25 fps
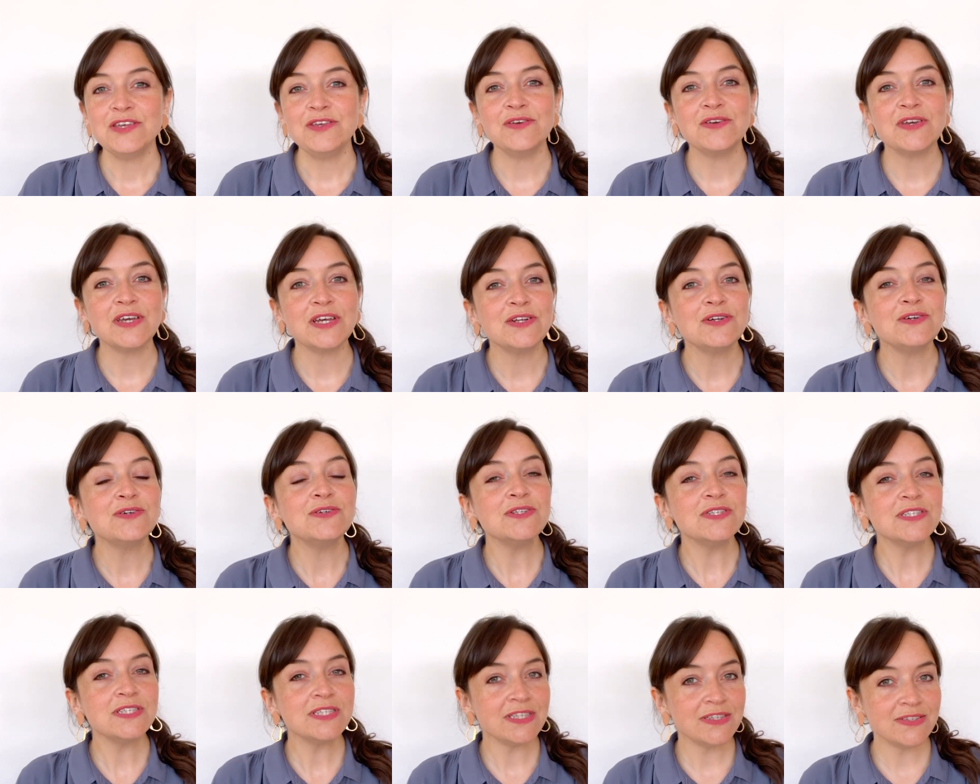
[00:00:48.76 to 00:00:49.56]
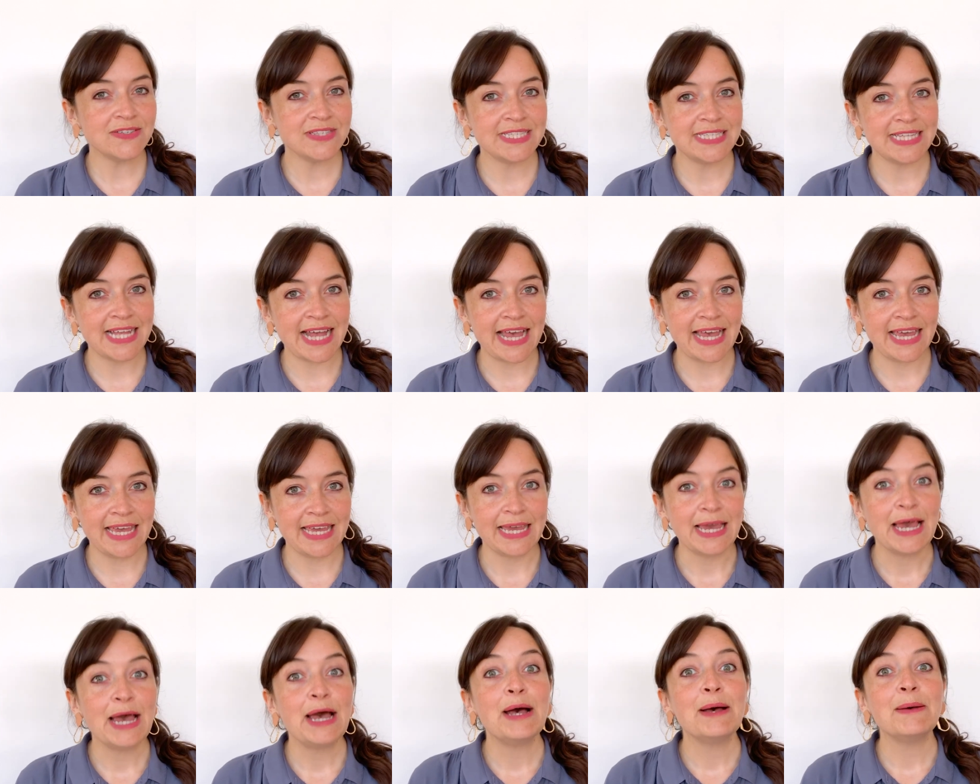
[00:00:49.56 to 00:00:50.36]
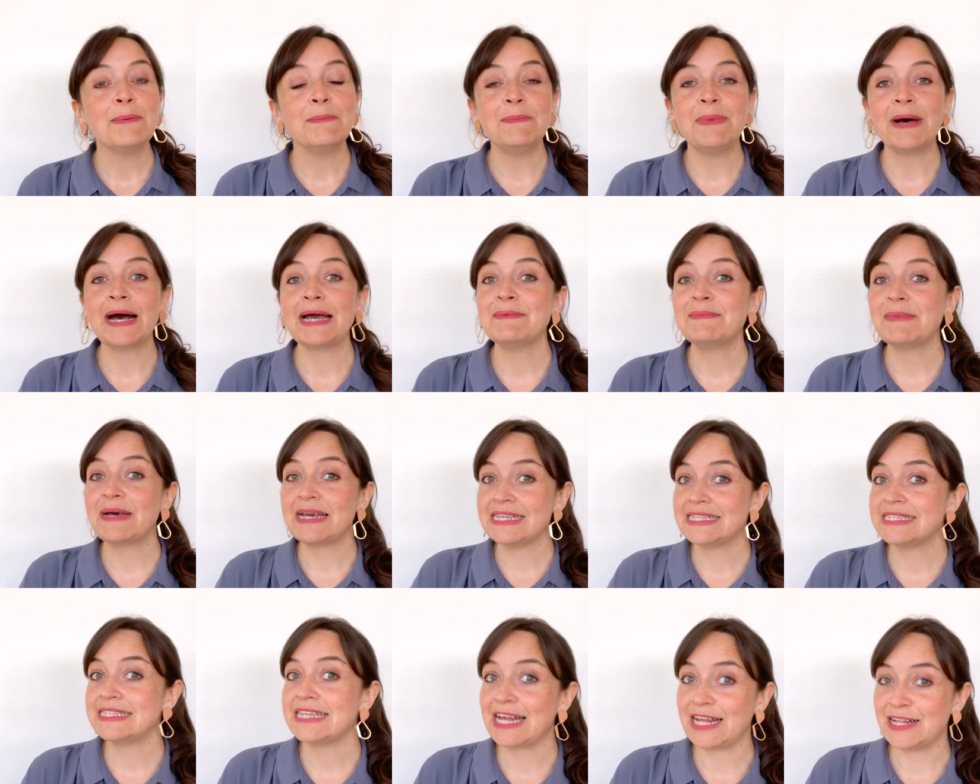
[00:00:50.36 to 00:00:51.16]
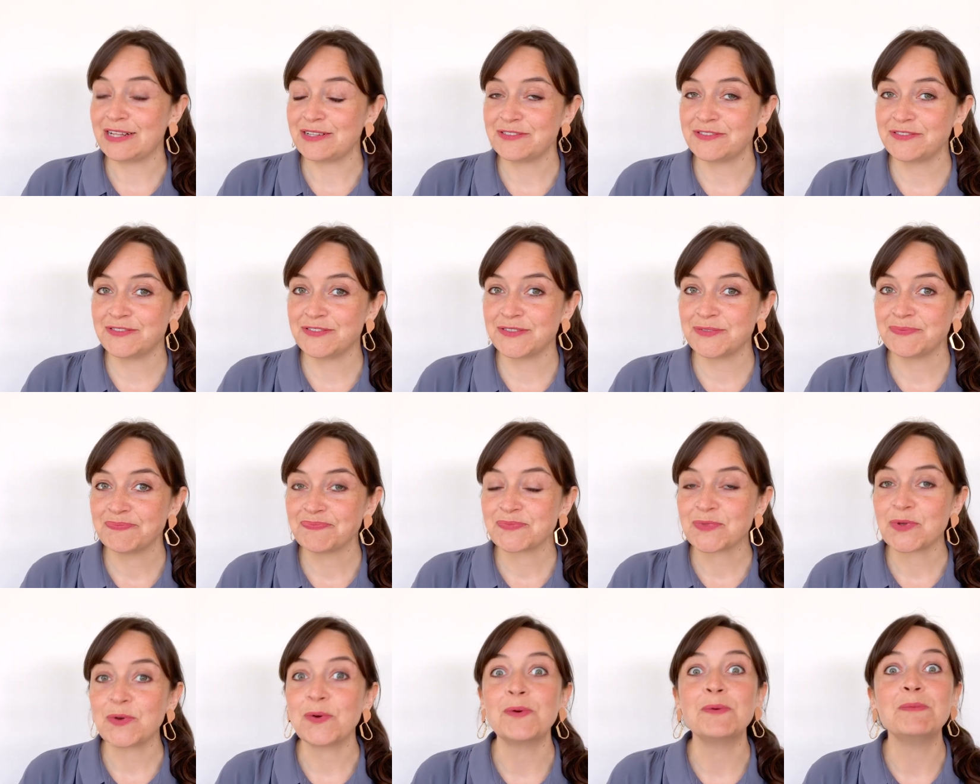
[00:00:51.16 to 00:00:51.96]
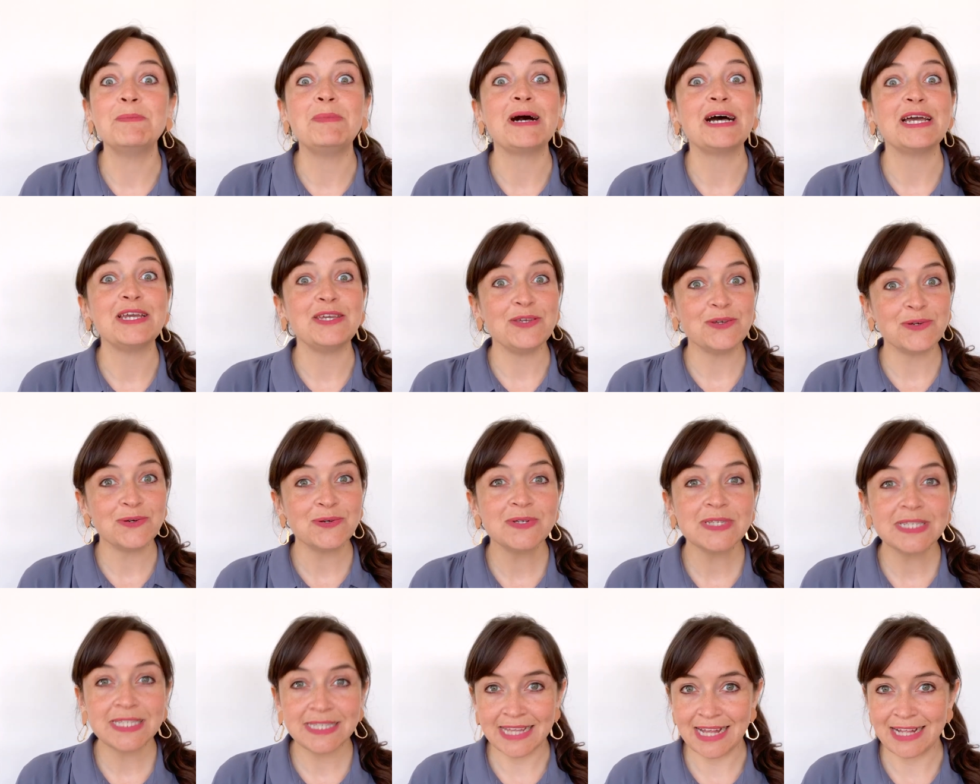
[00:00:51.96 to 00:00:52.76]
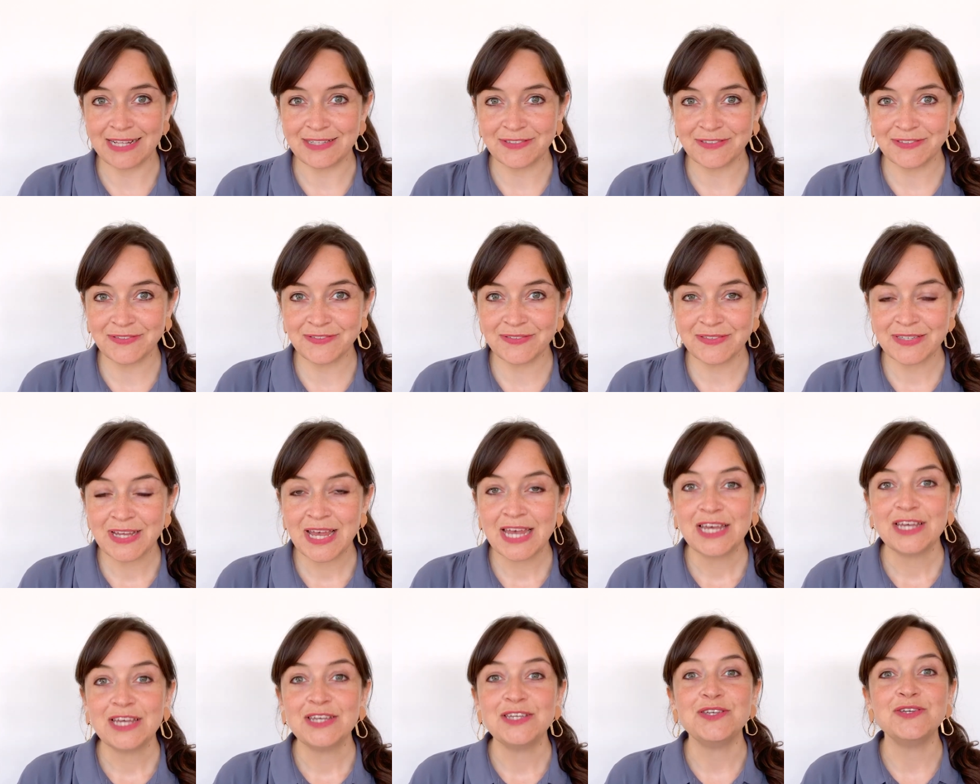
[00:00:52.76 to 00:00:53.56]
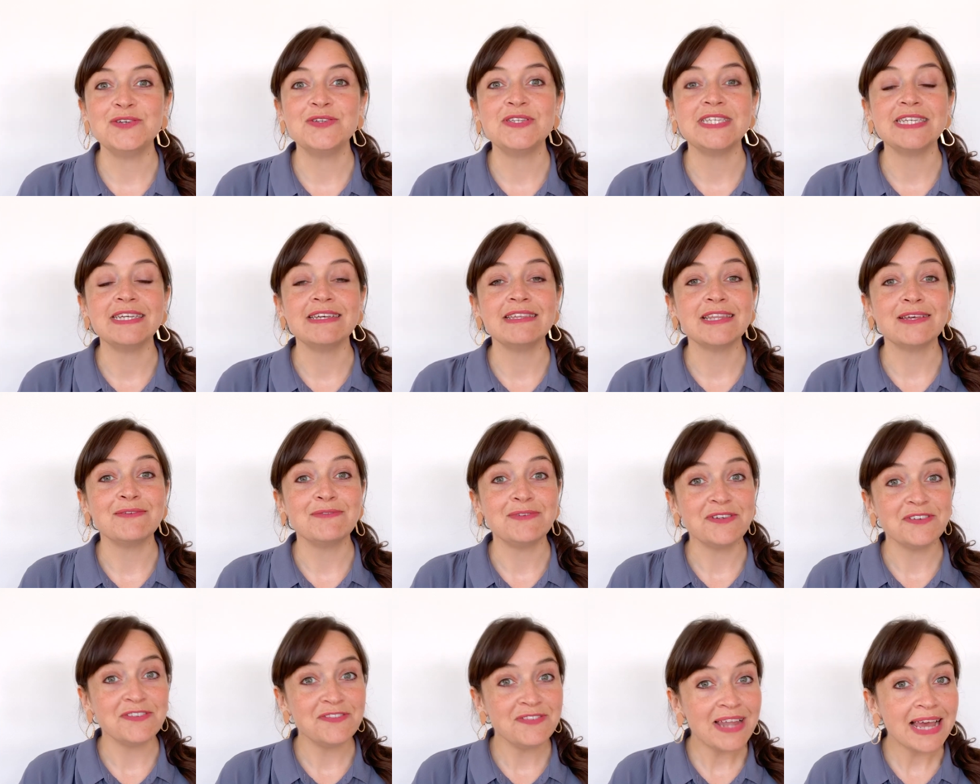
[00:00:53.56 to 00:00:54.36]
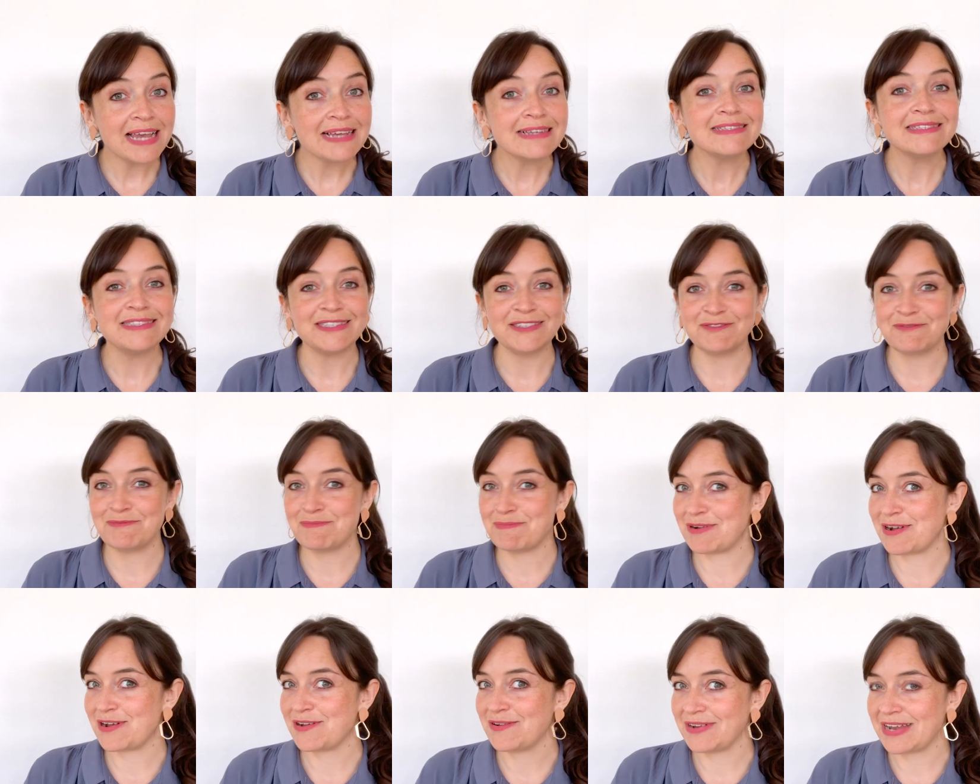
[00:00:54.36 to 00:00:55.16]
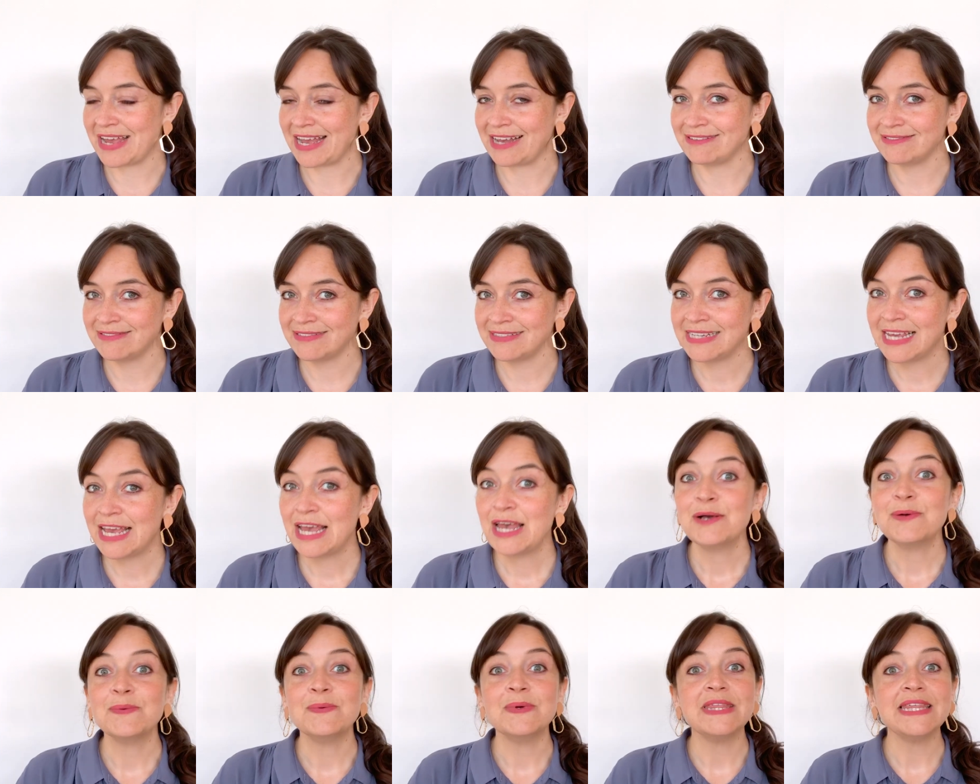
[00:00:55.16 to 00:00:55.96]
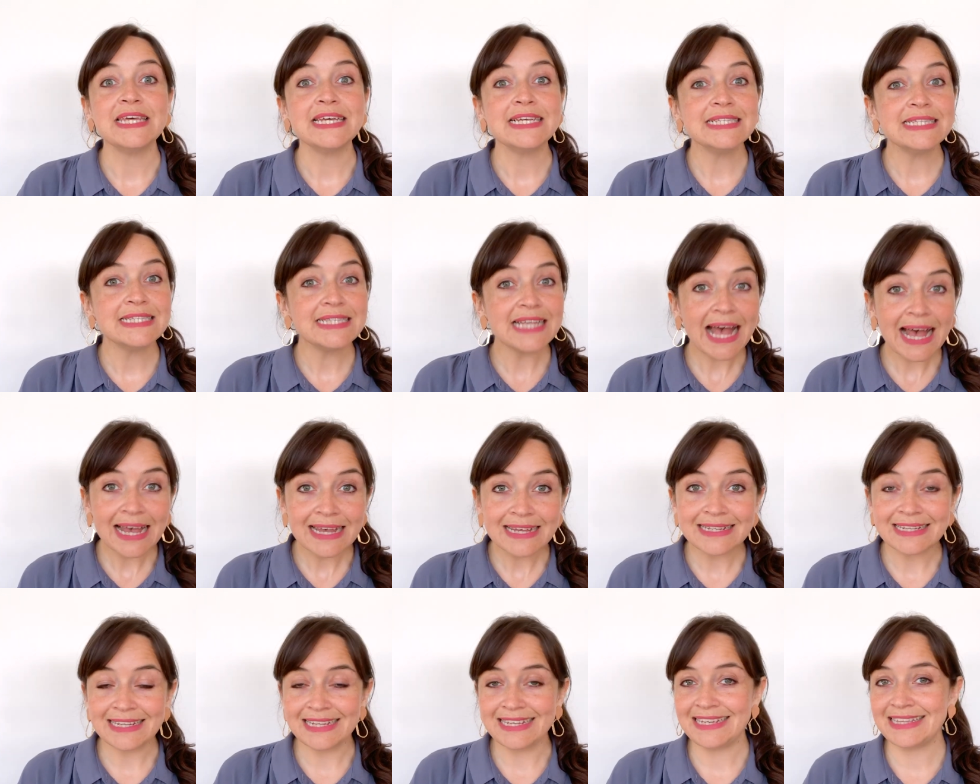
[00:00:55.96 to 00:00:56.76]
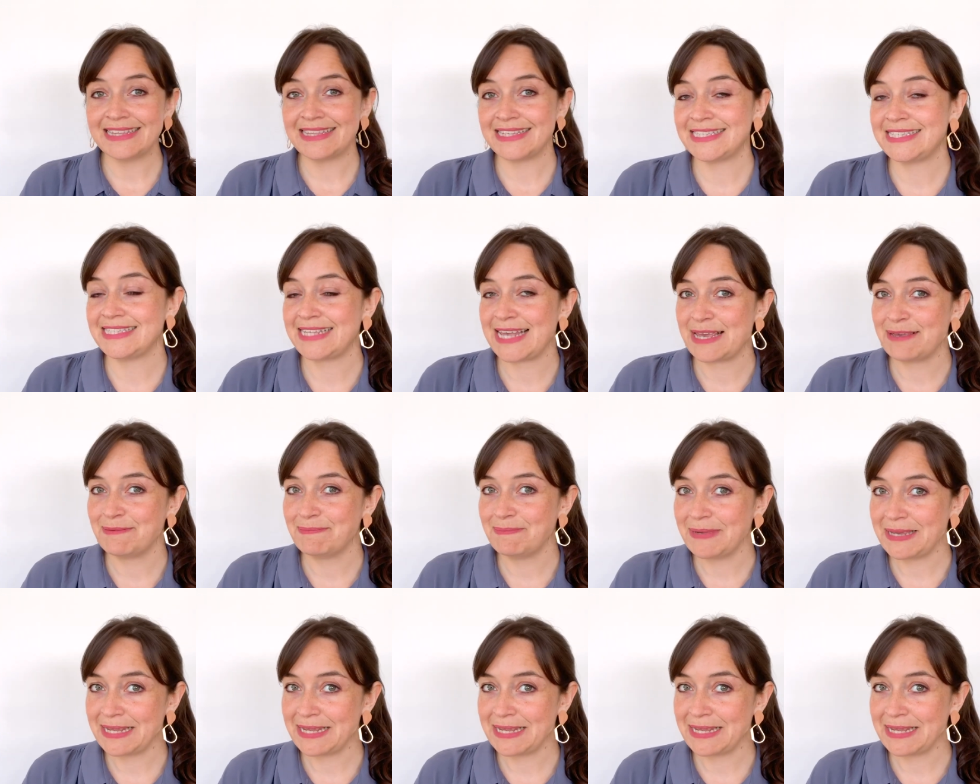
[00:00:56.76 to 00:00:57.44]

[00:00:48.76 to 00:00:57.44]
you can also say by myself or by yourself using the reflexive pronoun with exactly the same